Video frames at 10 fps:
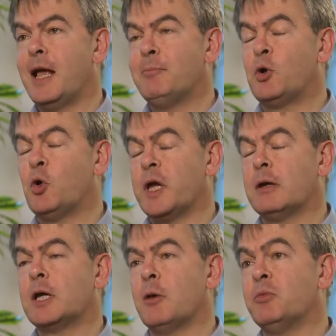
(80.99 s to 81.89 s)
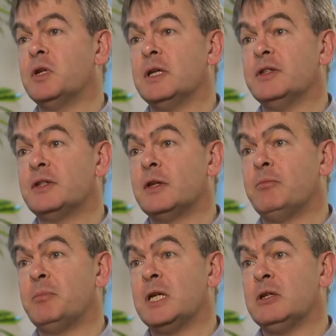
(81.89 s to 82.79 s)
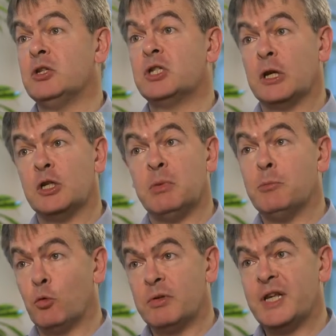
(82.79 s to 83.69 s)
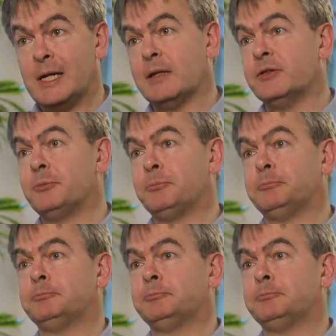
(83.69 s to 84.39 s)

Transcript: employee-owned companies have been shown to be more resilient.